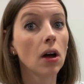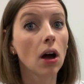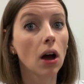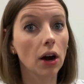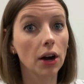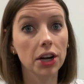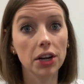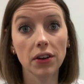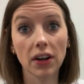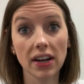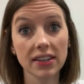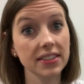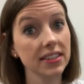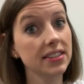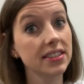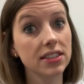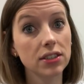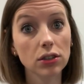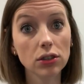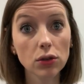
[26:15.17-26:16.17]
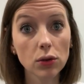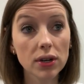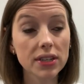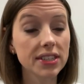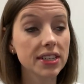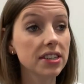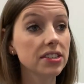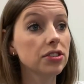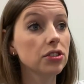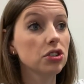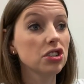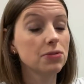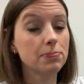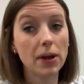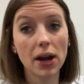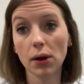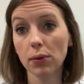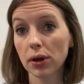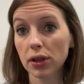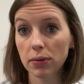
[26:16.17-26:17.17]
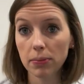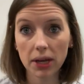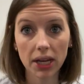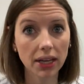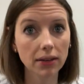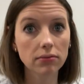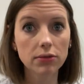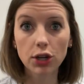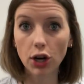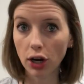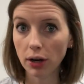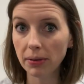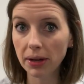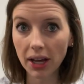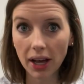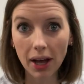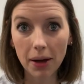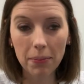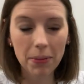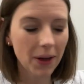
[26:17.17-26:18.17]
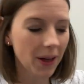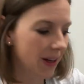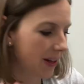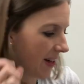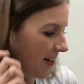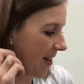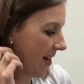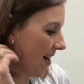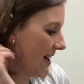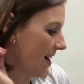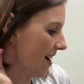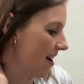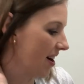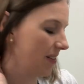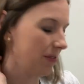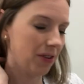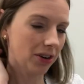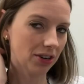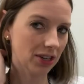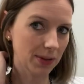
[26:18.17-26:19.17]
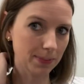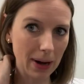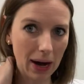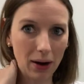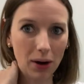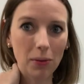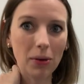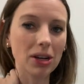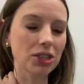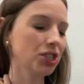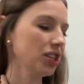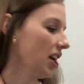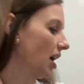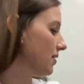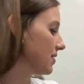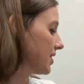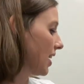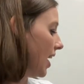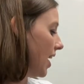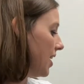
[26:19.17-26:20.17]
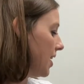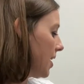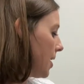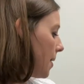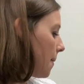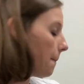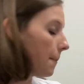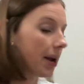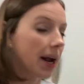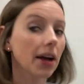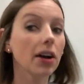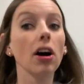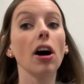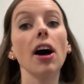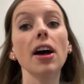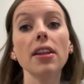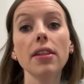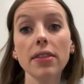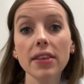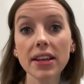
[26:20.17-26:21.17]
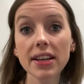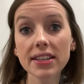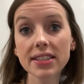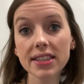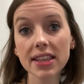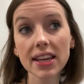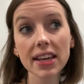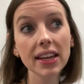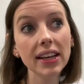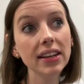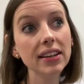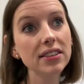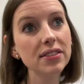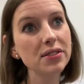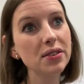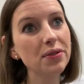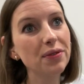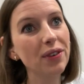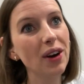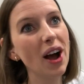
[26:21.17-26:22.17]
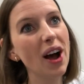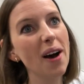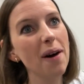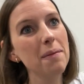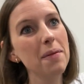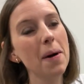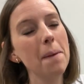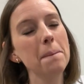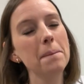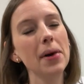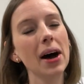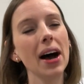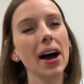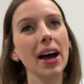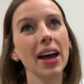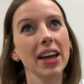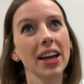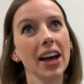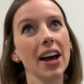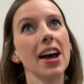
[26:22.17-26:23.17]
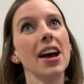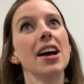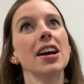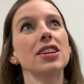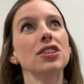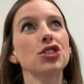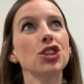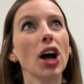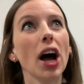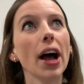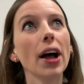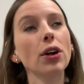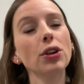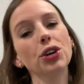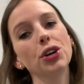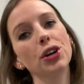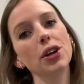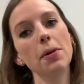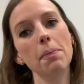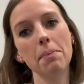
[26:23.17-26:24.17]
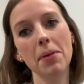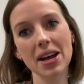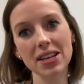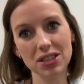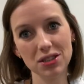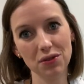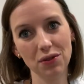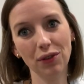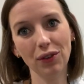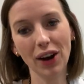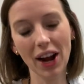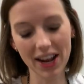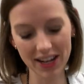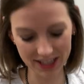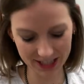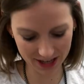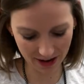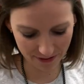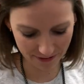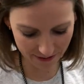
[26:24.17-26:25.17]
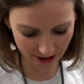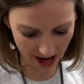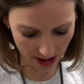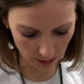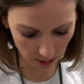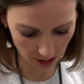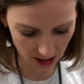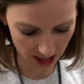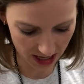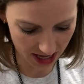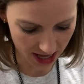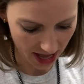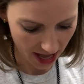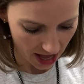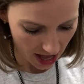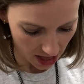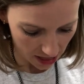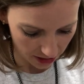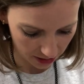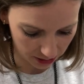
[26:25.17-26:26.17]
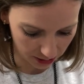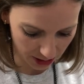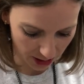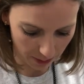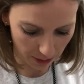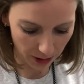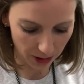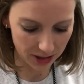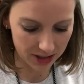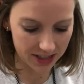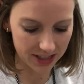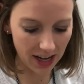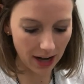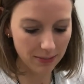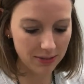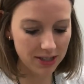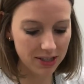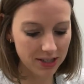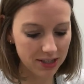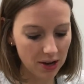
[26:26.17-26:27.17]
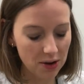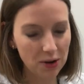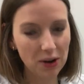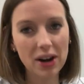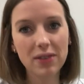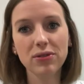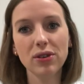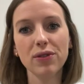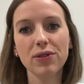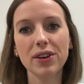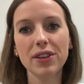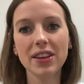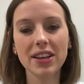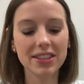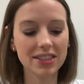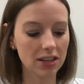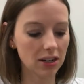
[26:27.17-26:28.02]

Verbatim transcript: All right, you guys, it's still noisy, so just bear with me. Turn me up. Um, they're just power washing outside. But I got these things from my childhood best friends family, the Cleavers, and I'm so grateful for these.